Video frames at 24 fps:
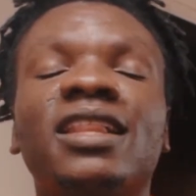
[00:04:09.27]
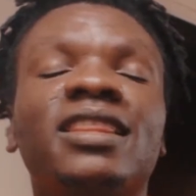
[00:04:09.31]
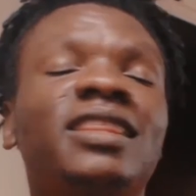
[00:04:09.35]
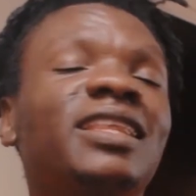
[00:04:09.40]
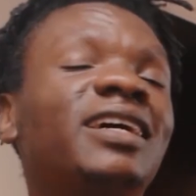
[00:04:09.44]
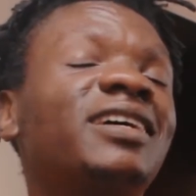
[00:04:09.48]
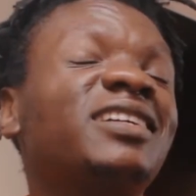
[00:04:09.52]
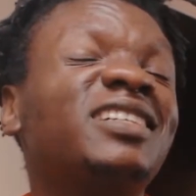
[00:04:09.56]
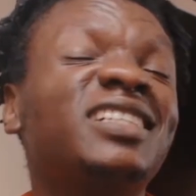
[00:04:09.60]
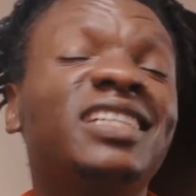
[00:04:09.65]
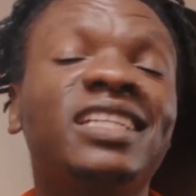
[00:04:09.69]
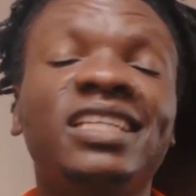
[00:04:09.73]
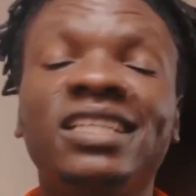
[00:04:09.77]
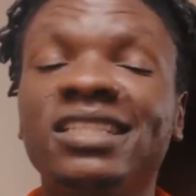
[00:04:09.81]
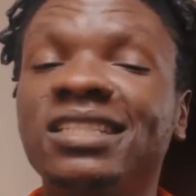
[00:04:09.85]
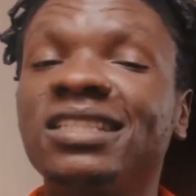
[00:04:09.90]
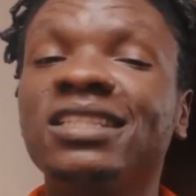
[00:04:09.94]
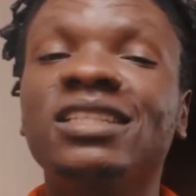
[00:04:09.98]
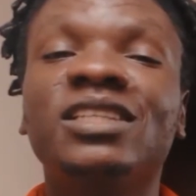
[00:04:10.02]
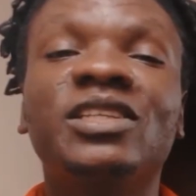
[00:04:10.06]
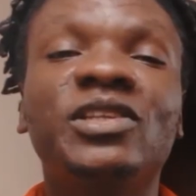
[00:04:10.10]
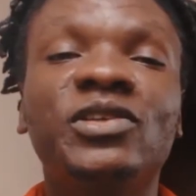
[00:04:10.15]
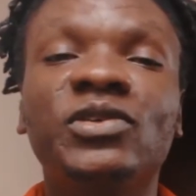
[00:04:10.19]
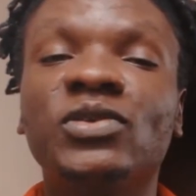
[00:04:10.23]
They're
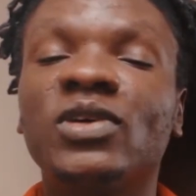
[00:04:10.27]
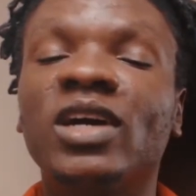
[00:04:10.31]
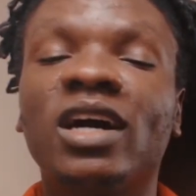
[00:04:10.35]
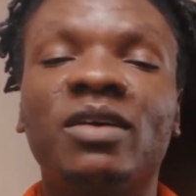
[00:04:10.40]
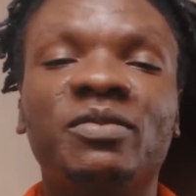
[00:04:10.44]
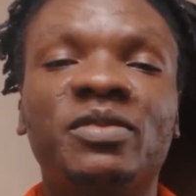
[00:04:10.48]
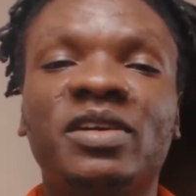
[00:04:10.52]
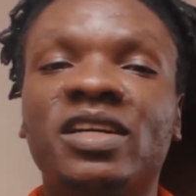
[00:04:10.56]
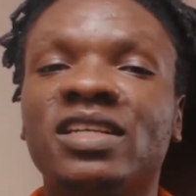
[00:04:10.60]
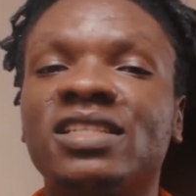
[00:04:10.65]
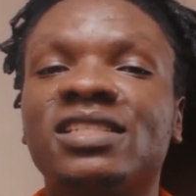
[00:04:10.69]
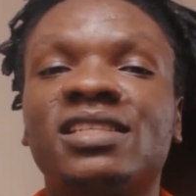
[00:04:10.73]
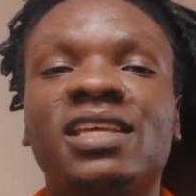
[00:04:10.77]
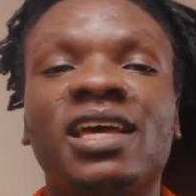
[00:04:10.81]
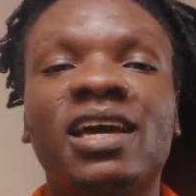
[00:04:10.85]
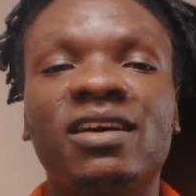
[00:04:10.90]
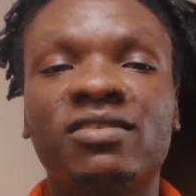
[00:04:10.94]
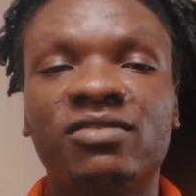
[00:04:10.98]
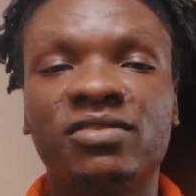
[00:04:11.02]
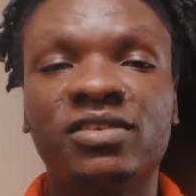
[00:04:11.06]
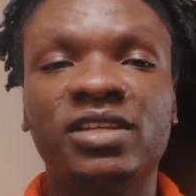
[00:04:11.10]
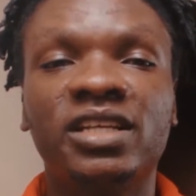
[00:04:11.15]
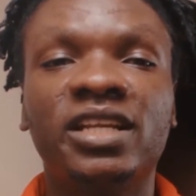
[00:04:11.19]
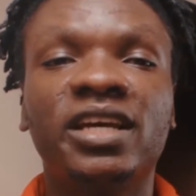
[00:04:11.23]
releasing new cameras
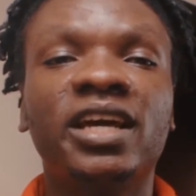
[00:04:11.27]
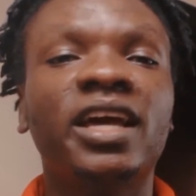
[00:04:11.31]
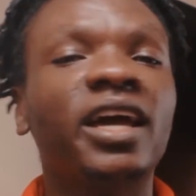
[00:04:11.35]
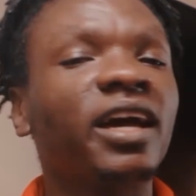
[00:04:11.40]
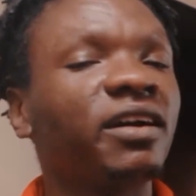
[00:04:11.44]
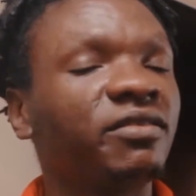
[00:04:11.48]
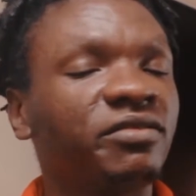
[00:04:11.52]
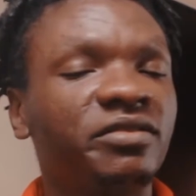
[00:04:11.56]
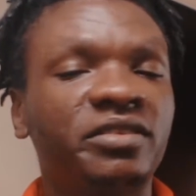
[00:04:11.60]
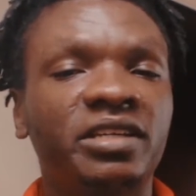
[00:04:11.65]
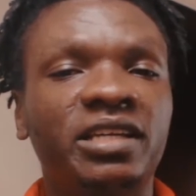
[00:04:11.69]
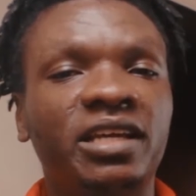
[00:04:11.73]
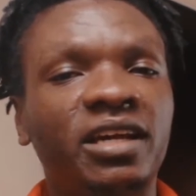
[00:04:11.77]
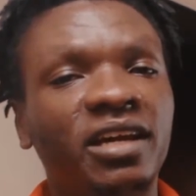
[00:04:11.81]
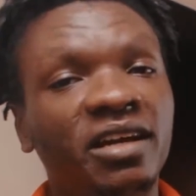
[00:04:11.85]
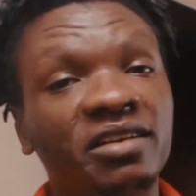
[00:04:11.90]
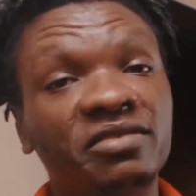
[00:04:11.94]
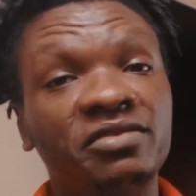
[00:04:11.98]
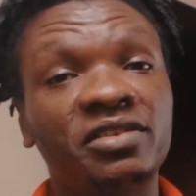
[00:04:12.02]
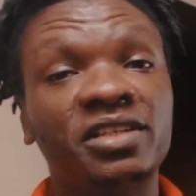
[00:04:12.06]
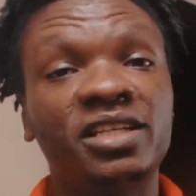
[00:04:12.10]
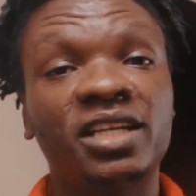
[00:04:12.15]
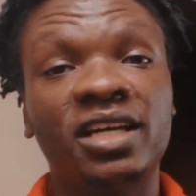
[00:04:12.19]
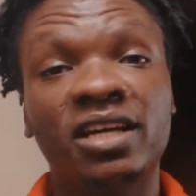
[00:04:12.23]
every day,
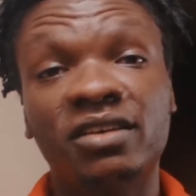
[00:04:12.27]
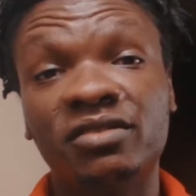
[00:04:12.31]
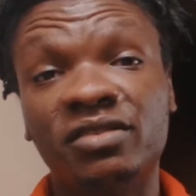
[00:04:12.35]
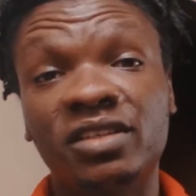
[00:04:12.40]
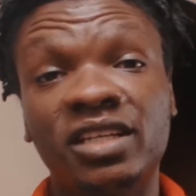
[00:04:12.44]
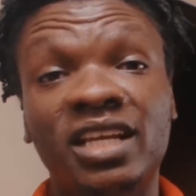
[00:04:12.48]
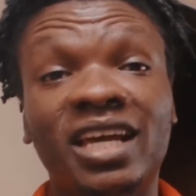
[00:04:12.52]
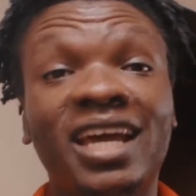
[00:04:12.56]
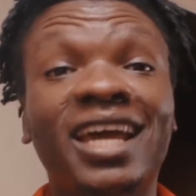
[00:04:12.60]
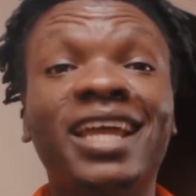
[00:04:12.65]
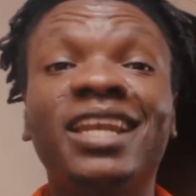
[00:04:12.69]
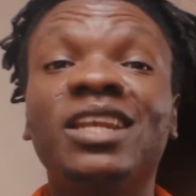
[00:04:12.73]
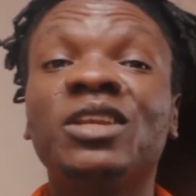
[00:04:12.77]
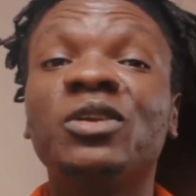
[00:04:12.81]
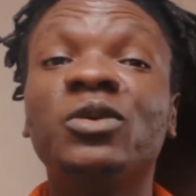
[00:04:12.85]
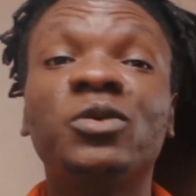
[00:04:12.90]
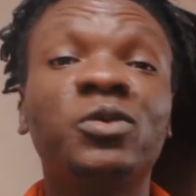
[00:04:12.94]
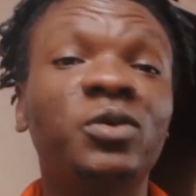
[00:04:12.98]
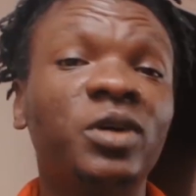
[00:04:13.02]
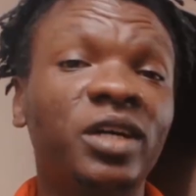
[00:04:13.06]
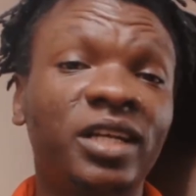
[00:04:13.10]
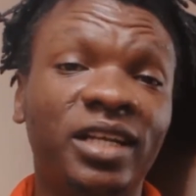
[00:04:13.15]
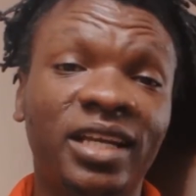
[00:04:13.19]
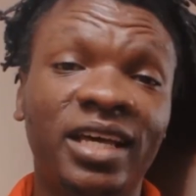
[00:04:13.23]
and no
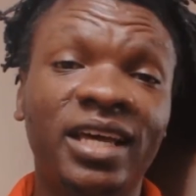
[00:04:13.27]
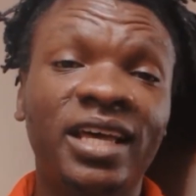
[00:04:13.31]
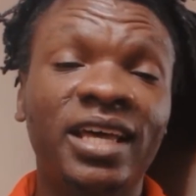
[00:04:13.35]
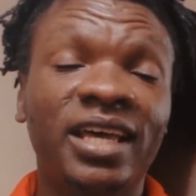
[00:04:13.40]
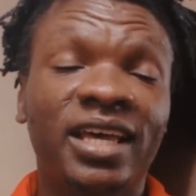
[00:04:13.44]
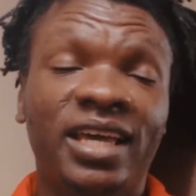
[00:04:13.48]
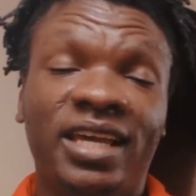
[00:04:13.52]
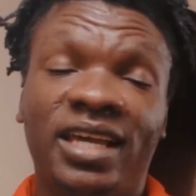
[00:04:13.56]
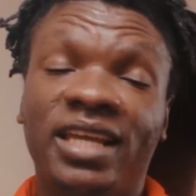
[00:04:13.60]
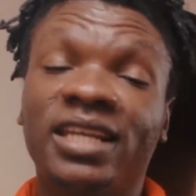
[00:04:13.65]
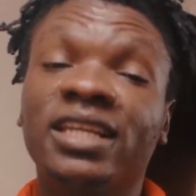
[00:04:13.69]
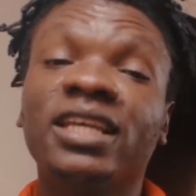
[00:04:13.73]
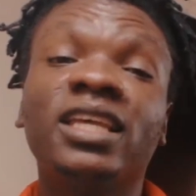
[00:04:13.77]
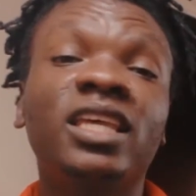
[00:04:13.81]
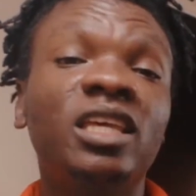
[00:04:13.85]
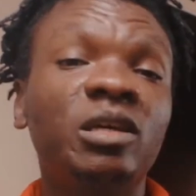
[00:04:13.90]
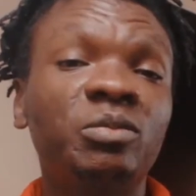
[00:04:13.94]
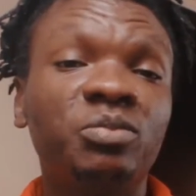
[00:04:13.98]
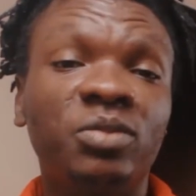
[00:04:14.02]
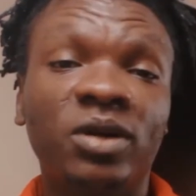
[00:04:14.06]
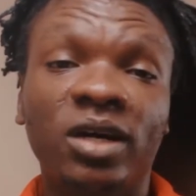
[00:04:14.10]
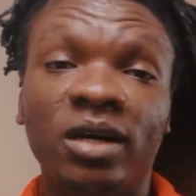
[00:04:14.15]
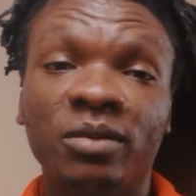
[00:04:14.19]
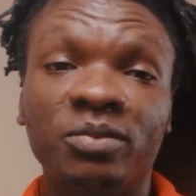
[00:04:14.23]
one can
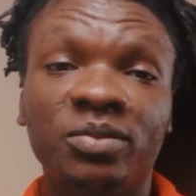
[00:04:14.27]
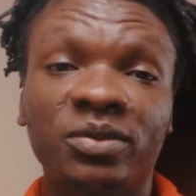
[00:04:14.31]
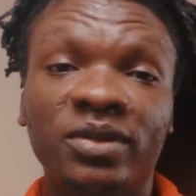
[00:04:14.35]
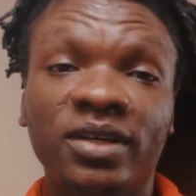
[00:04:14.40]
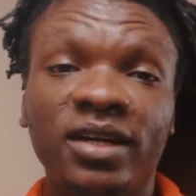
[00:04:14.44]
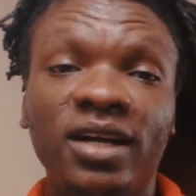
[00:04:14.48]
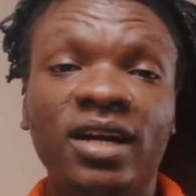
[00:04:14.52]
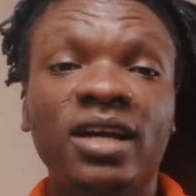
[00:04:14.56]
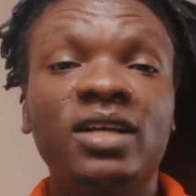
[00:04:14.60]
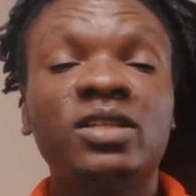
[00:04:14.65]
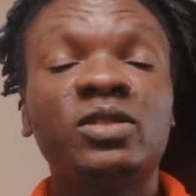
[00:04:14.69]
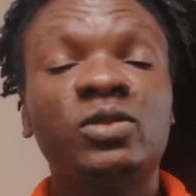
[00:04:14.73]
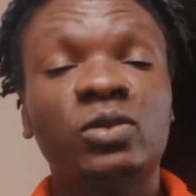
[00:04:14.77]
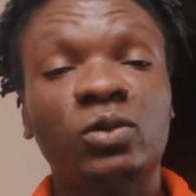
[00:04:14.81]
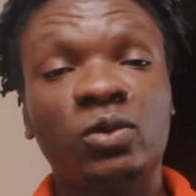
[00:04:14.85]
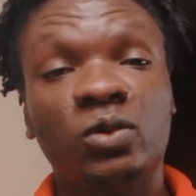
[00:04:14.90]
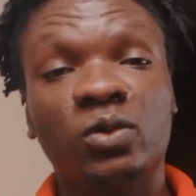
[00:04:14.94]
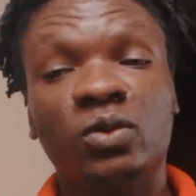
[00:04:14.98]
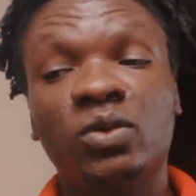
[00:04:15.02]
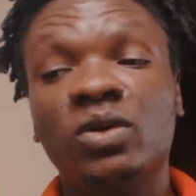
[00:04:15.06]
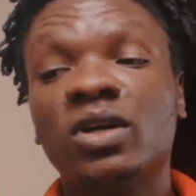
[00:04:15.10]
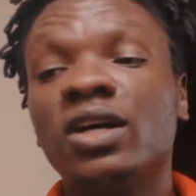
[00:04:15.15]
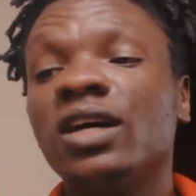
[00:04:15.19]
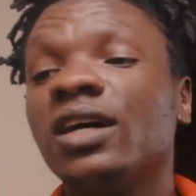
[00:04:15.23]
keep up.
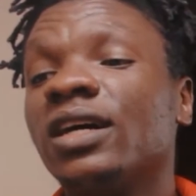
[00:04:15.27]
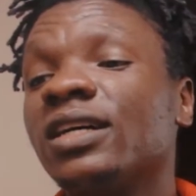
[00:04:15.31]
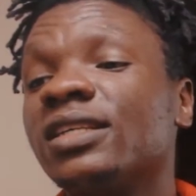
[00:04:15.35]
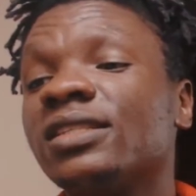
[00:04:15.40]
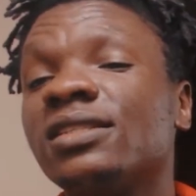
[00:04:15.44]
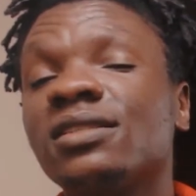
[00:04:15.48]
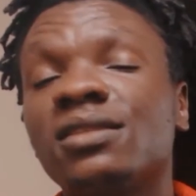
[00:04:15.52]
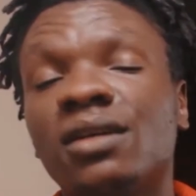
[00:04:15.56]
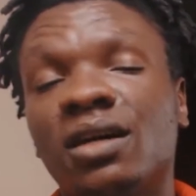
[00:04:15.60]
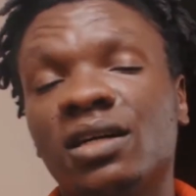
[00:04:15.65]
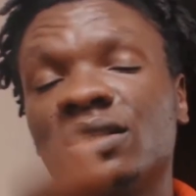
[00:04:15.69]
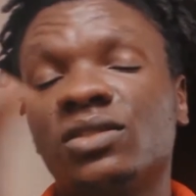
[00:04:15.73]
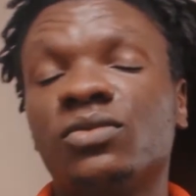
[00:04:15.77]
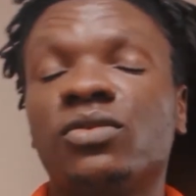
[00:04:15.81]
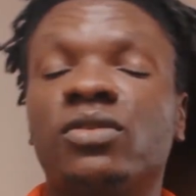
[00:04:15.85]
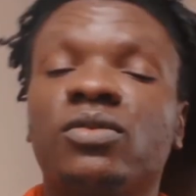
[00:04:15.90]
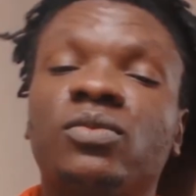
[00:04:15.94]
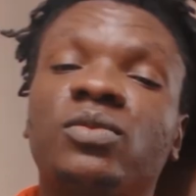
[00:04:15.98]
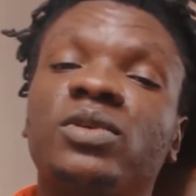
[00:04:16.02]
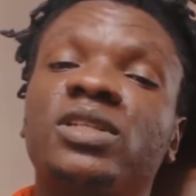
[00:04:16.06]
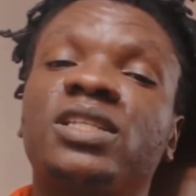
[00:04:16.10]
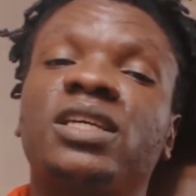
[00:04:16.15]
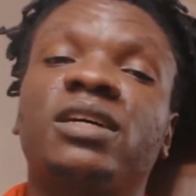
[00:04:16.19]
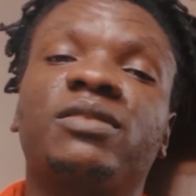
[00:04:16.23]
So start
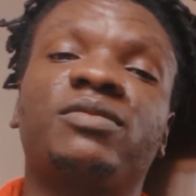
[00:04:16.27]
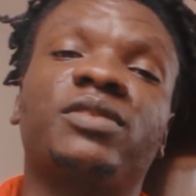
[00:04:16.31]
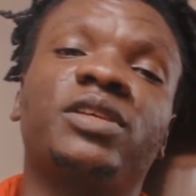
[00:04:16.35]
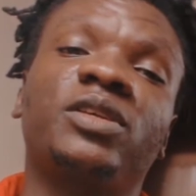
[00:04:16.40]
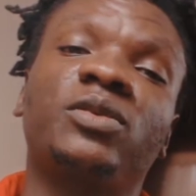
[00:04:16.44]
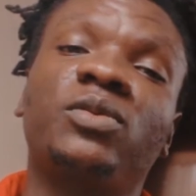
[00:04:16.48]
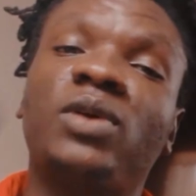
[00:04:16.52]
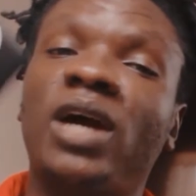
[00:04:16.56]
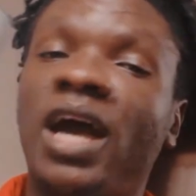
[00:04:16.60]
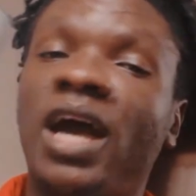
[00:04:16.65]
with whatever you